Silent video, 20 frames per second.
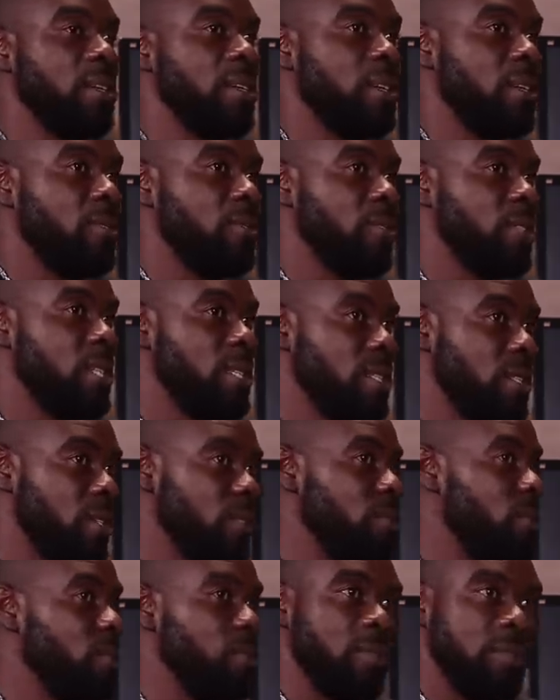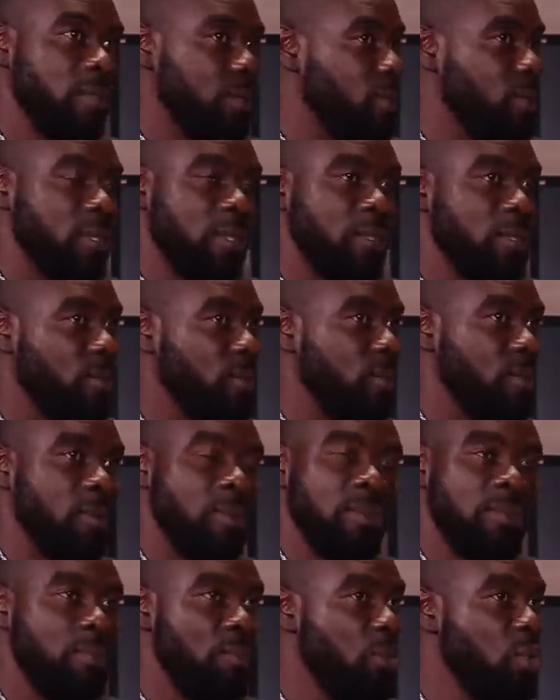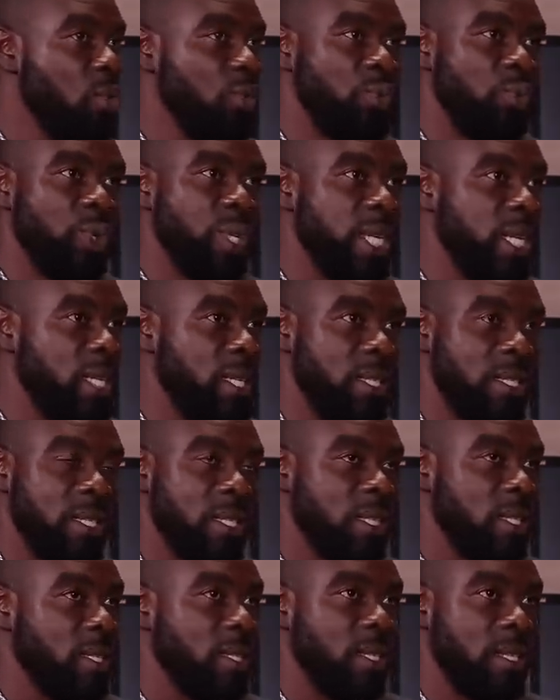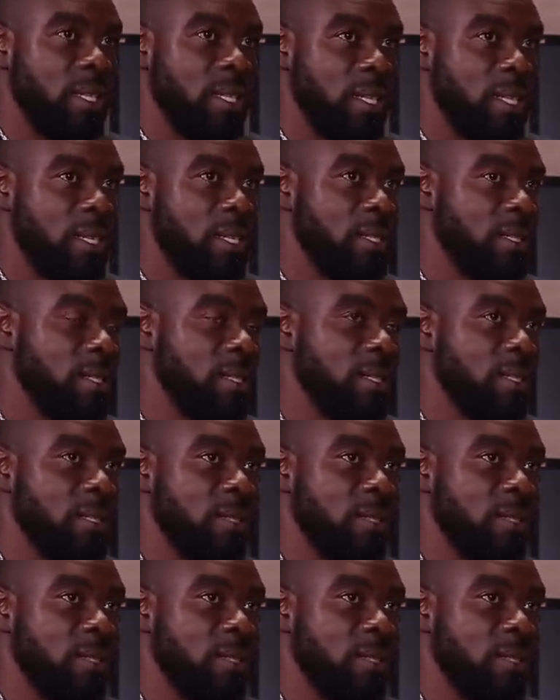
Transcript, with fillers: And we just move with it, you know?